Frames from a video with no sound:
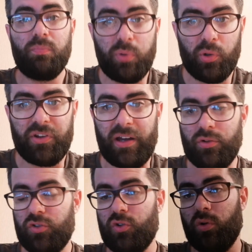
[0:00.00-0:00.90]
put down
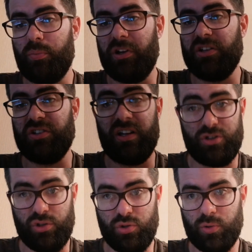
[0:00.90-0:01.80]
the score prediction
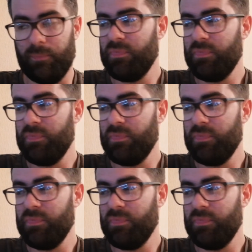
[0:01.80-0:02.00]
as usual.